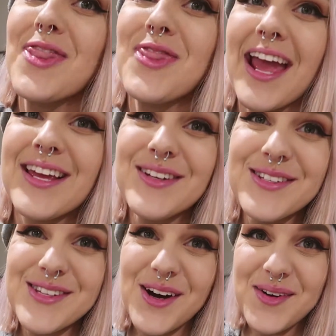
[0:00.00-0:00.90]
thank
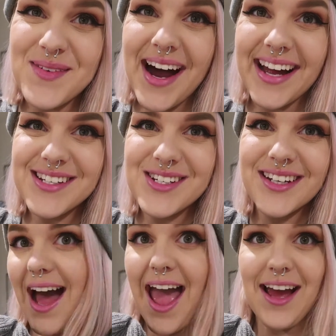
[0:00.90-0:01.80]
you so much.
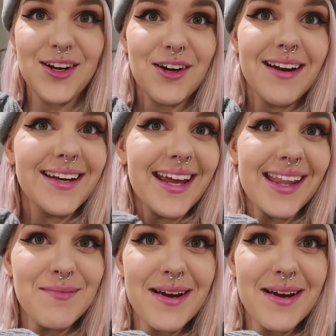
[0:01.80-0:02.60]
I hadn't got around to getting them